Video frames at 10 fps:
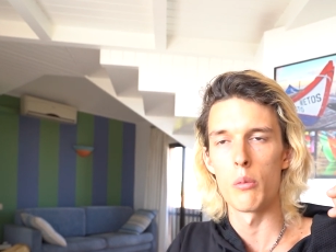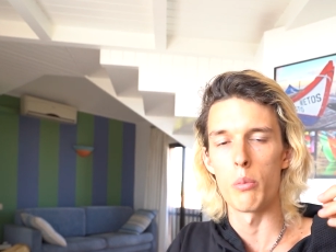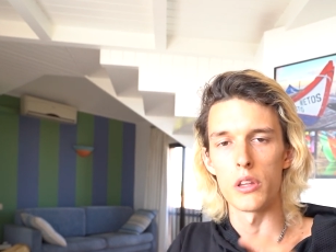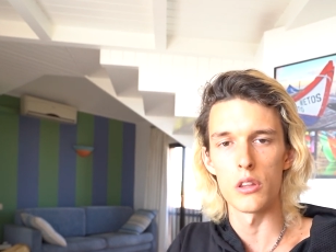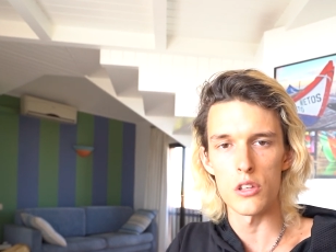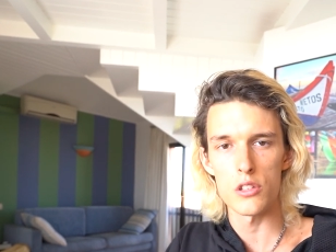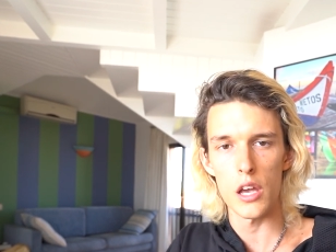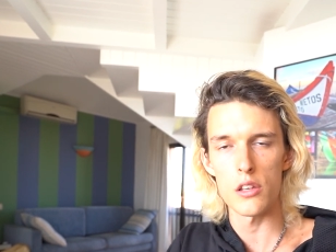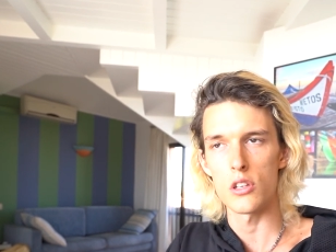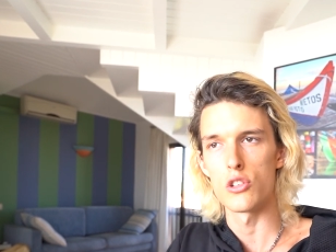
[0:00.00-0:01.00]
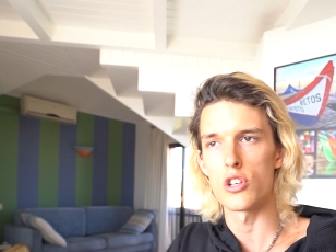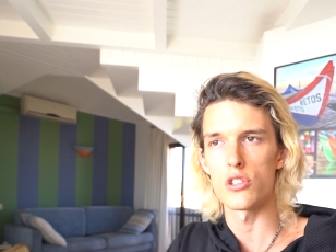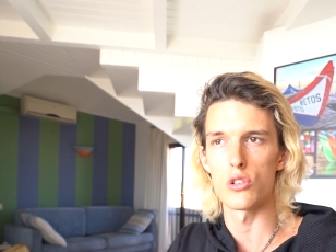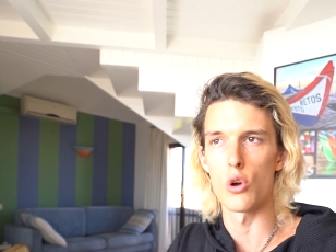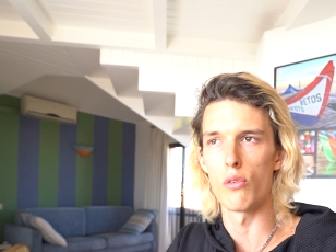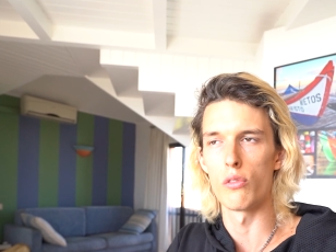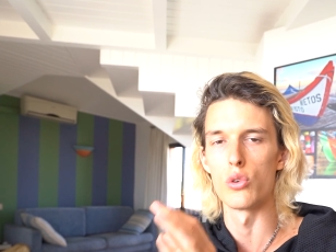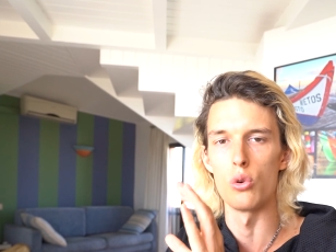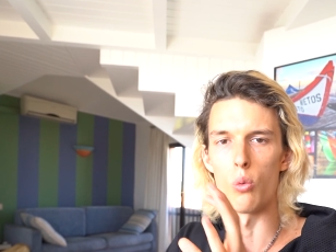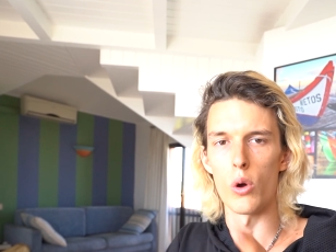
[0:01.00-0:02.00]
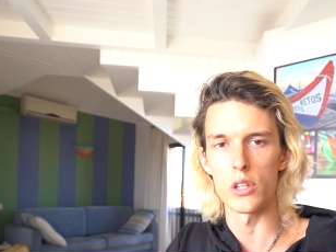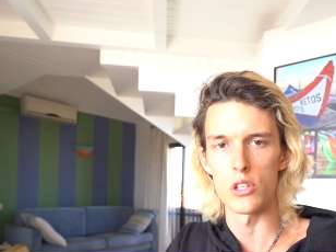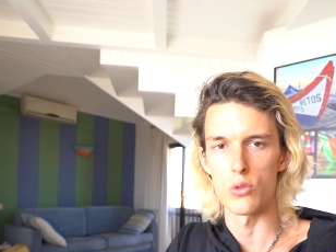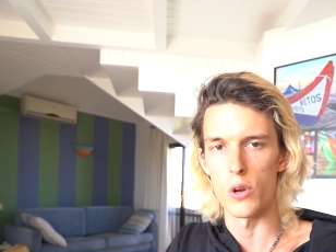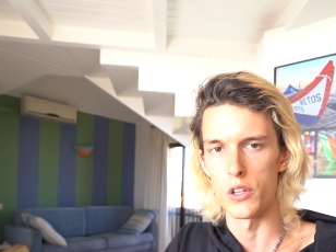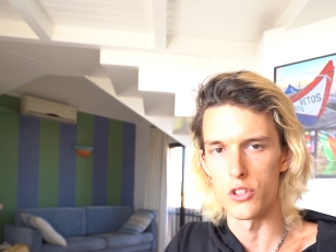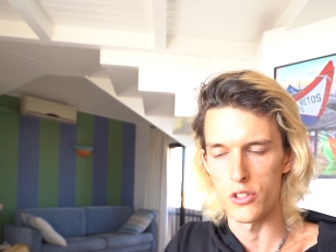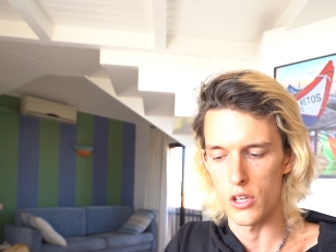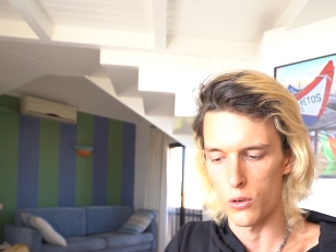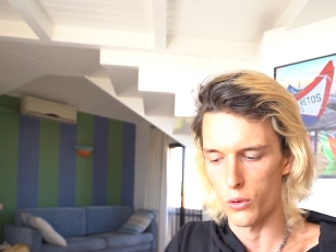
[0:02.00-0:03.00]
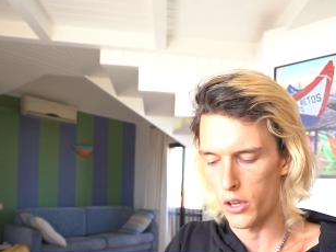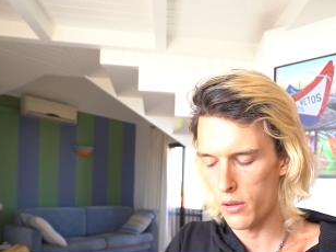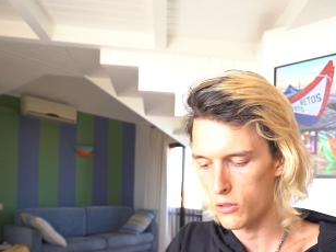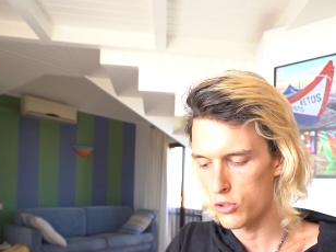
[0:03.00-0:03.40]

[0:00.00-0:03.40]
but in this case, it's just an overview of what the strategies are, okay?